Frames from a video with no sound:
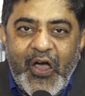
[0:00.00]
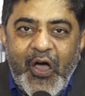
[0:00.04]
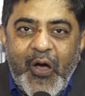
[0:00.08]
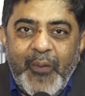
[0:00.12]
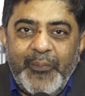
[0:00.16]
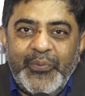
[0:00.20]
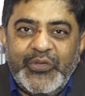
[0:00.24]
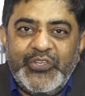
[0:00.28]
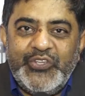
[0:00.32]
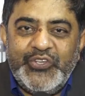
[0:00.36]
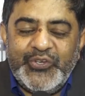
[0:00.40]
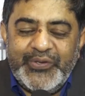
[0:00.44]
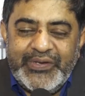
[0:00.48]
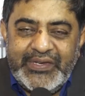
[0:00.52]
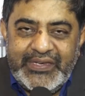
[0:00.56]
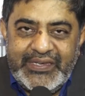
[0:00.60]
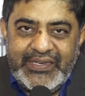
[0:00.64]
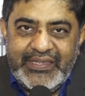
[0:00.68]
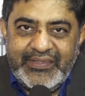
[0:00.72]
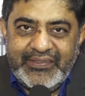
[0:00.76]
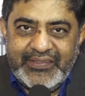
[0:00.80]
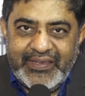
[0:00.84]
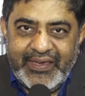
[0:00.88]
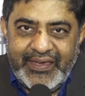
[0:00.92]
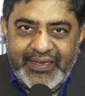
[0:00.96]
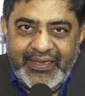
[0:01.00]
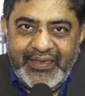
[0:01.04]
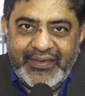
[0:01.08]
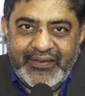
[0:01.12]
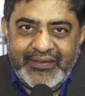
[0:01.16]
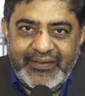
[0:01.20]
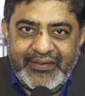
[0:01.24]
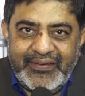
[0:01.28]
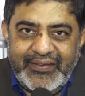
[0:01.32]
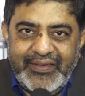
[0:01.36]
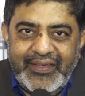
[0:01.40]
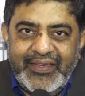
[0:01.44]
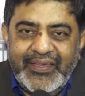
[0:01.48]
Opportunities are
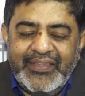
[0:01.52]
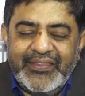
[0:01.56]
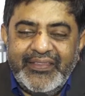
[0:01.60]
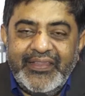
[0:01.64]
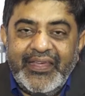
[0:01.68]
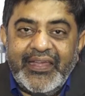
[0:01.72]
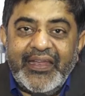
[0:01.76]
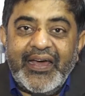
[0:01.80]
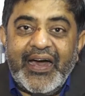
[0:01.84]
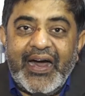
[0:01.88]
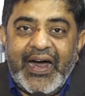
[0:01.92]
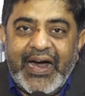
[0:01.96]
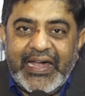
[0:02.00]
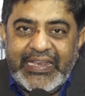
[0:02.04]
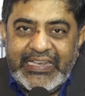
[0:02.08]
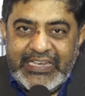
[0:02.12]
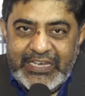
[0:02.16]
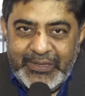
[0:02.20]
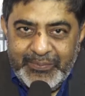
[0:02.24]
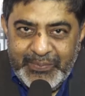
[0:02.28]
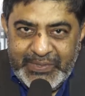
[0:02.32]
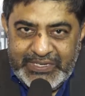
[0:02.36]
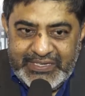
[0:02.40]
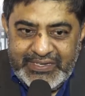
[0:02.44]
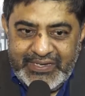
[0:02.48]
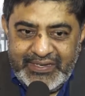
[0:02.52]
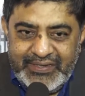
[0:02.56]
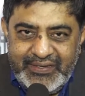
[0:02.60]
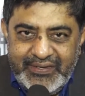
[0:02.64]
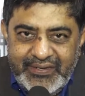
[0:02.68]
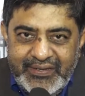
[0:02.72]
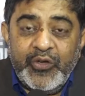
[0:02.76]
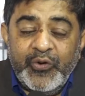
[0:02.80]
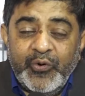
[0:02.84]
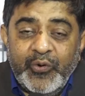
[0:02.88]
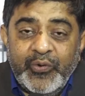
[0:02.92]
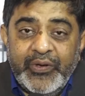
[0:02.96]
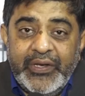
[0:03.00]
here. They are
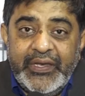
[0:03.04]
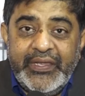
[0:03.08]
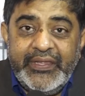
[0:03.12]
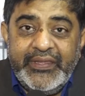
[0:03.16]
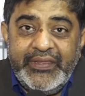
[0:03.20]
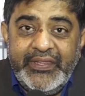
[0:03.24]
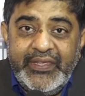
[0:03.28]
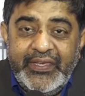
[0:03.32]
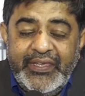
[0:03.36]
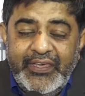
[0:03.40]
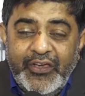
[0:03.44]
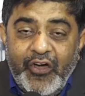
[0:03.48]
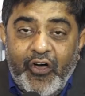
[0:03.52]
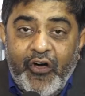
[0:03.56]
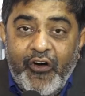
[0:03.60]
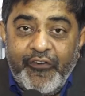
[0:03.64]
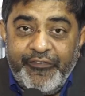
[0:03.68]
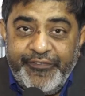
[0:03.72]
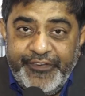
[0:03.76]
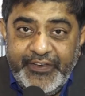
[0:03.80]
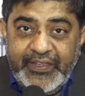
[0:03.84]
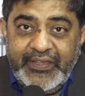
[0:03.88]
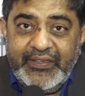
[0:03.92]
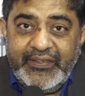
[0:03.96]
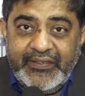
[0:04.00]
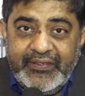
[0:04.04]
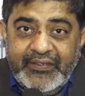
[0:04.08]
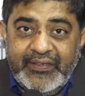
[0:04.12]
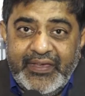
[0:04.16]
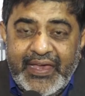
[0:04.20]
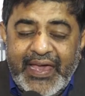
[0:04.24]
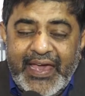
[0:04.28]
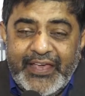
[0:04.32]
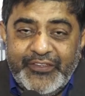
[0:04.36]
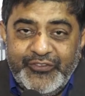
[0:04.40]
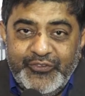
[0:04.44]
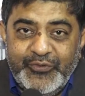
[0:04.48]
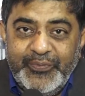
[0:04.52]
unlimited. Only the offering
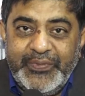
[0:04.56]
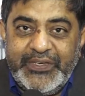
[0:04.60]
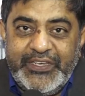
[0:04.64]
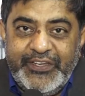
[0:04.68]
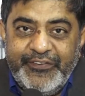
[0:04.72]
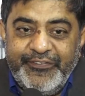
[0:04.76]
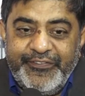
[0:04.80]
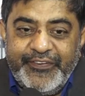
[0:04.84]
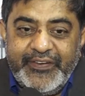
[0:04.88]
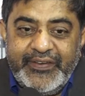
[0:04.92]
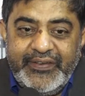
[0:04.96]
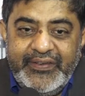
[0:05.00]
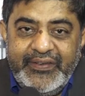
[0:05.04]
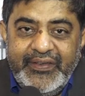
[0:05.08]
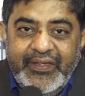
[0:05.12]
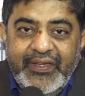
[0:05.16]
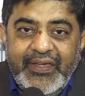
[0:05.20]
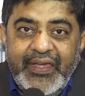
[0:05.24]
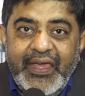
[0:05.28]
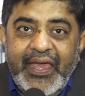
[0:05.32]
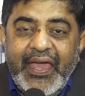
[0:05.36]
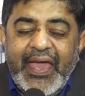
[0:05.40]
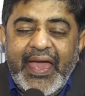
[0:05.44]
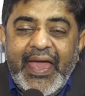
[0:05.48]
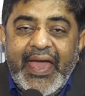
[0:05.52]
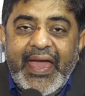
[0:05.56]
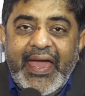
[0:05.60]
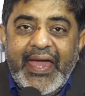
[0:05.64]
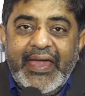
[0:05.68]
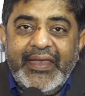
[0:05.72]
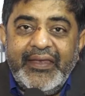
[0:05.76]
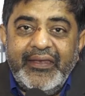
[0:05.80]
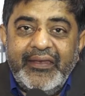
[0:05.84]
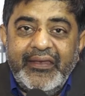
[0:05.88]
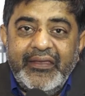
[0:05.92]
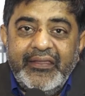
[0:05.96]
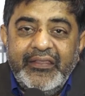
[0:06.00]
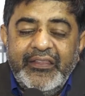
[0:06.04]
has to be different.
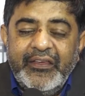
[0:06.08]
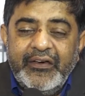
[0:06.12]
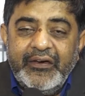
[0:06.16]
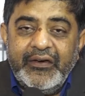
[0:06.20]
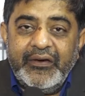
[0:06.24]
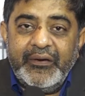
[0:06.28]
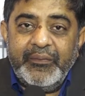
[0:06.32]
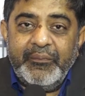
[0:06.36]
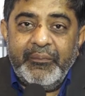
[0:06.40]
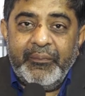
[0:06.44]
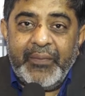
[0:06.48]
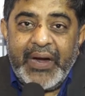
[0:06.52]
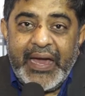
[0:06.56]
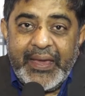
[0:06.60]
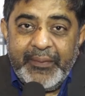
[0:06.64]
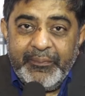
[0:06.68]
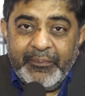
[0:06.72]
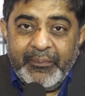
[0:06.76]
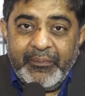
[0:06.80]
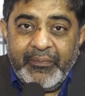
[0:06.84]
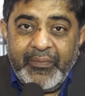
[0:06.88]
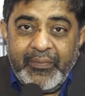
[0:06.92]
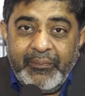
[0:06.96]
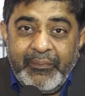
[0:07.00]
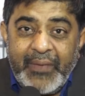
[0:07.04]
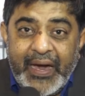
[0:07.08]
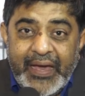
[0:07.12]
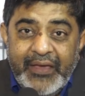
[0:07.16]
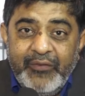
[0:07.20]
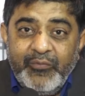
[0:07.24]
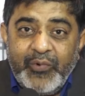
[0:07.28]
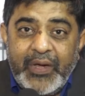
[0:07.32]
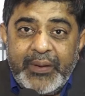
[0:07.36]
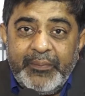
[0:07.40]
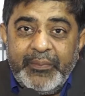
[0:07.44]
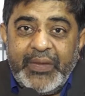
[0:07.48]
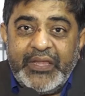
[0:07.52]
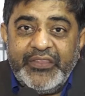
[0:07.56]
And the my my
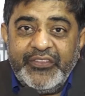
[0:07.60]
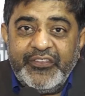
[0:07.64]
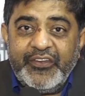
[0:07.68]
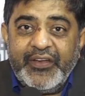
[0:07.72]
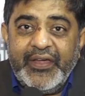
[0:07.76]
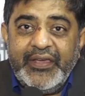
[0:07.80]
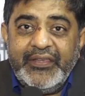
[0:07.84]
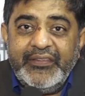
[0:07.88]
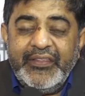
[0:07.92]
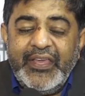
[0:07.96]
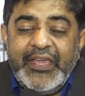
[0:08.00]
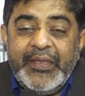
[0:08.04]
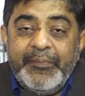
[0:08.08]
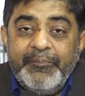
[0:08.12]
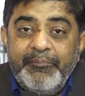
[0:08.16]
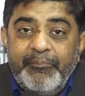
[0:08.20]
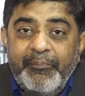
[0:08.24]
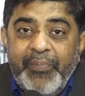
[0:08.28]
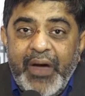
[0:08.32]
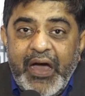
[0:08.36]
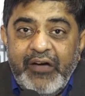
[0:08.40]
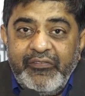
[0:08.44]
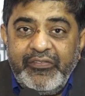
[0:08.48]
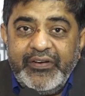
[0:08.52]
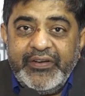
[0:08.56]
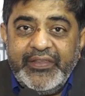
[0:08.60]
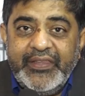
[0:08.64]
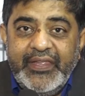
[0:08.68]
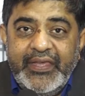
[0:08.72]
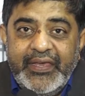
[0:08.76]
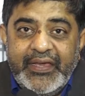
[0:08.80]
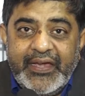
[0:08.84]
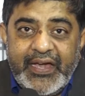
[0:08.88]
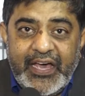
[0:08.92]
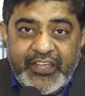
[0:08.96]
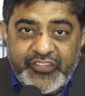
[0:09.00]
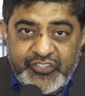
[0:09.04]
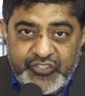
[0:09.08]
one mantra is empower
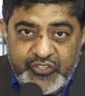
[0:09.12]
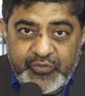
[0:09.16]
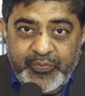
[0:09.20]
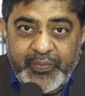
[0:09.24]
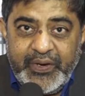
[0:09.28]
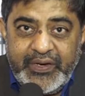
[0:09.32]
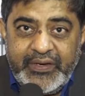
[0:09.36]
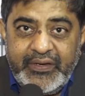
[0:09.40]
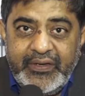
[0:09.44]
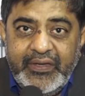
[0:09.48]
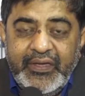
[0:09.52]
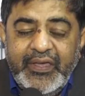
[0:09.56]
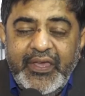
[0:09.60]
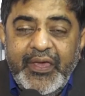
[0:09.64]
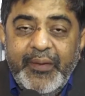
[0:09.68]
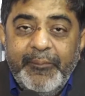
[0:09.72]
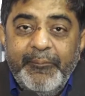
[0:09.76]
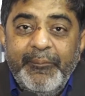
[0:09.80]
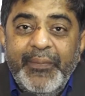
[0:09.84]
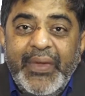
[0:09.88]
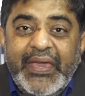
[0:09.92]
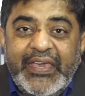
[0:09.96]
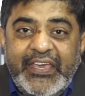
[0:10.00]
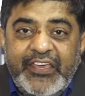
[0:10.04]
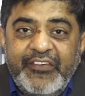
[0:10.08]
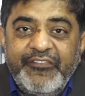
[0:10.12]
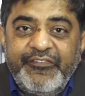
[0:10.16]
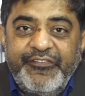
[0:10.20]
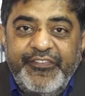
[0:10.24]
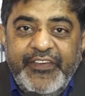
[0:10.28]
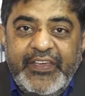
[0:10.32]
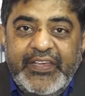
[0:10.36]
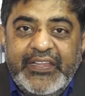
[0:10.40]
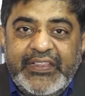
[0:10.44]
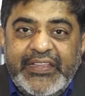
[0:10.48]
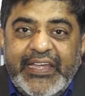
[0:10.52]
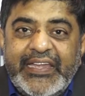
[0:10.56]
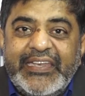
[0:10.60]
the customer, make him
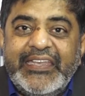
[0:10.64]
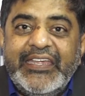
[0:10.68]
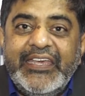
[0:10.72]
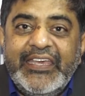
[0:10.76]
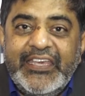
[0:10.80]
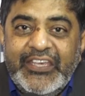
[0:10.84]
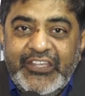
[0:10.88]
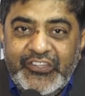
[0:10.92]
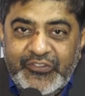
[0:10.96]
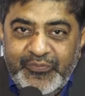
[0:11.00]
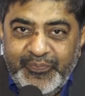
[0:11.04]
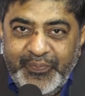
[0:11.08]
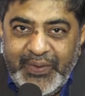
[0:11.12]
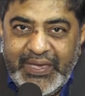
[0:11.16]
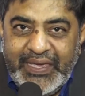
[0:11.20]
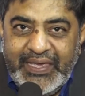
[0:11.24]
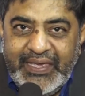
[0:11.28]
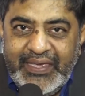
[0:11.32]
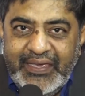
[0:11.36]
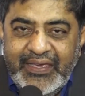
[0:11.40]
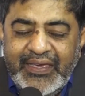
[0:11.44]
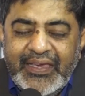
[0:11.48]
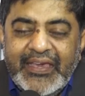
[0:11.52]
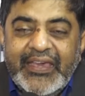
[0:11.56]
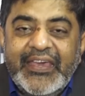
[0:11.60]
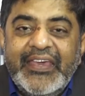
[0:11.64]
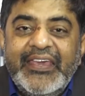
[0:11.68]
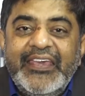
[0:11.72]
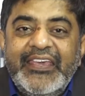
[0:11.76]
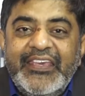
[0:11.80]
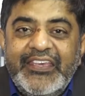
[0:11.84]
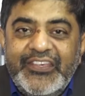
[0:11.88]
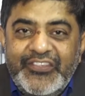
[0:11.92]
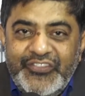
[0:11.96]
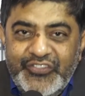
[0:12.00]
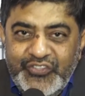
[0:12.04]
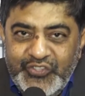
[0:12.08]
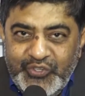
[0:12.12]
feel that he is paying
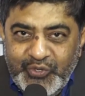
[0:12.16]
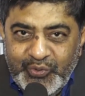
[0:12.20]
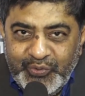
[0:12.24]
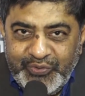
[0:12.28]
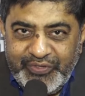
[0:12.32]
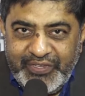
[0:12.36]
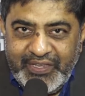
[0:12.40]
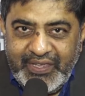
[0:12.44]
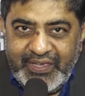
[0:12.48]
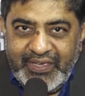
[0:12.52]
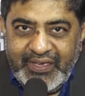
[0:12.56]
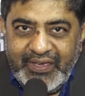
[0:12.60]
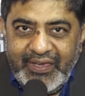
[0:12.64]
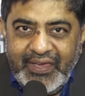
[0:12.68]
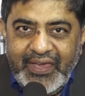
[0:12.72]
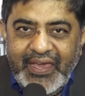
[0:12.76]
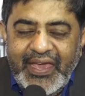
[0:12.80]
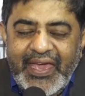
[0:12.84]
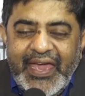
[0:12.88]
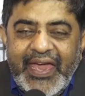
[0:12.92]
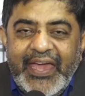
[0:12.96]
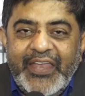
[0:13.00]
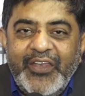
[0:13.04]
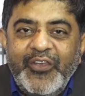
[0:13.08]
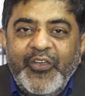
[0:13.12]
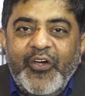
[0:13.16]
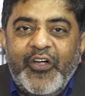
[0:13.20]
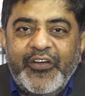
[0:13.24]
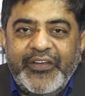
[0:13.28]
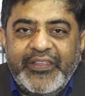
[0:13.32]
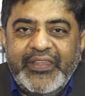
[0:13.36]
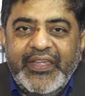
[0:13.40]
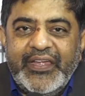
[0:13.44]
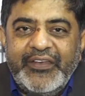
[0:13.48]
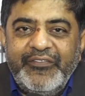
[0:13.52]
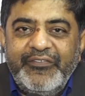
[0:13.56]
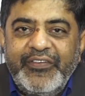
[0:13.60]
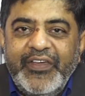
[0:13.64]
he's choosing and
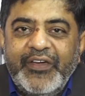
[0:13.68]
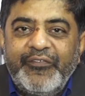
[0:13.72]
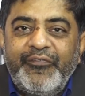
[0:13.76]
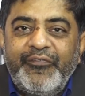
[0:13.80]
not that we are